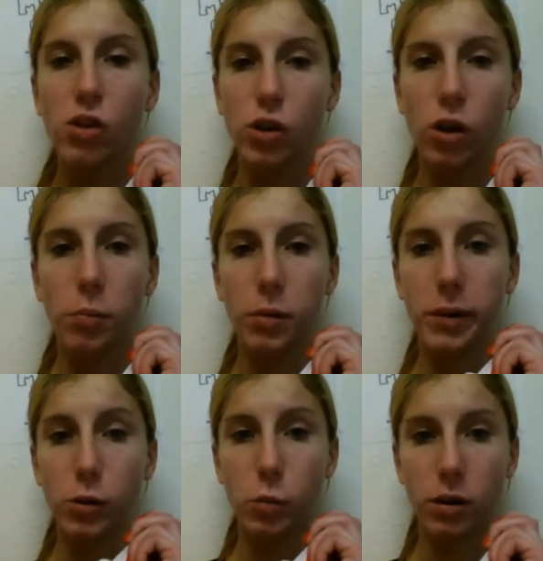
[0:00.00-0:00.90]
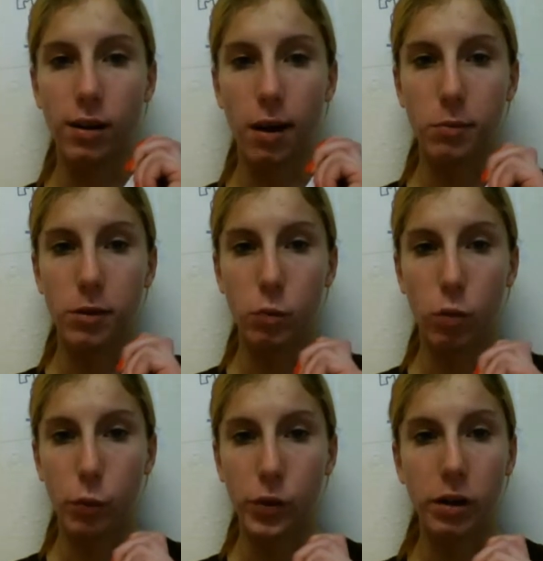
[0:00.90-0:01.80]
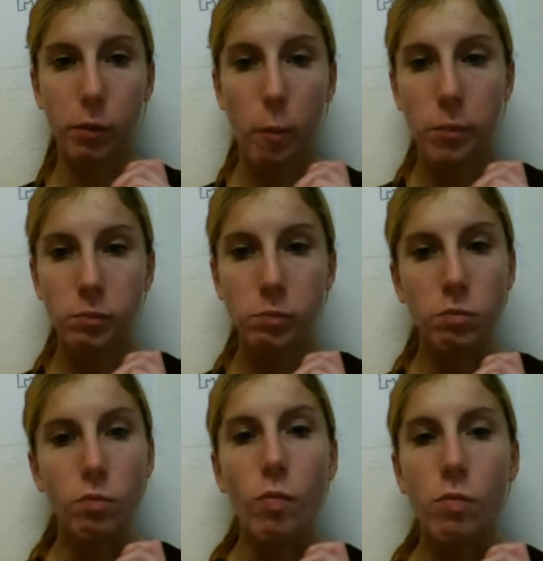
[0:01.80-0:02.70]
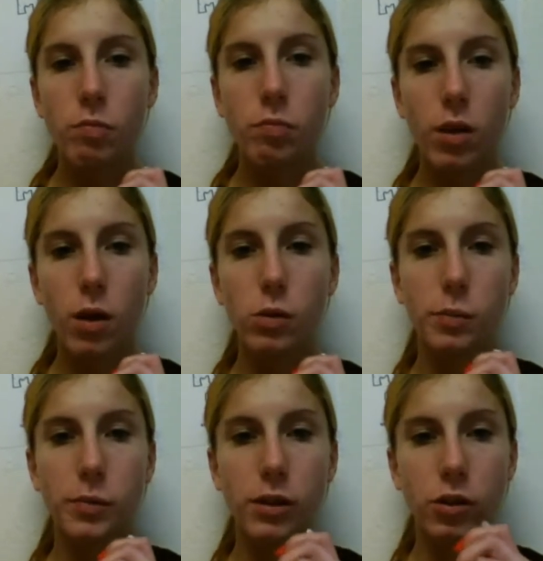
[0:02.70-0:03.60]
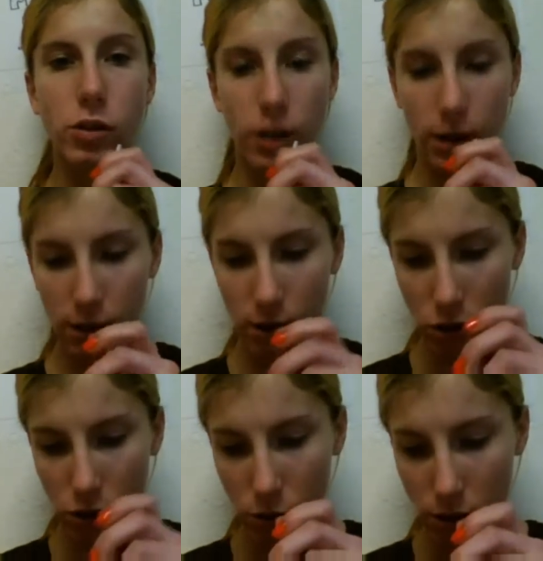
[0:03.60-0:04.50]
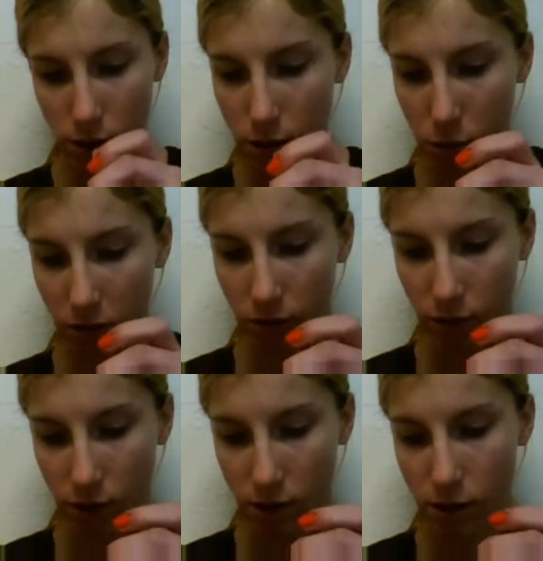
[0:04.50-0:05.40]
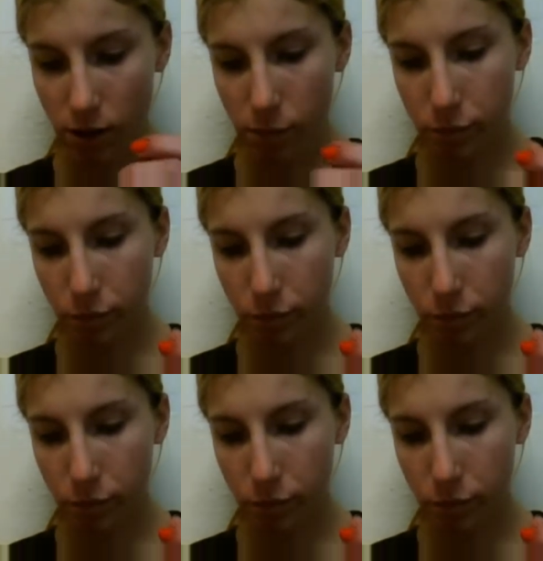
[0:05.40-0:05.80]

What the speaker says: She called me about 20 times in 1 week. It was pretty entertaining because she always has something funny to say.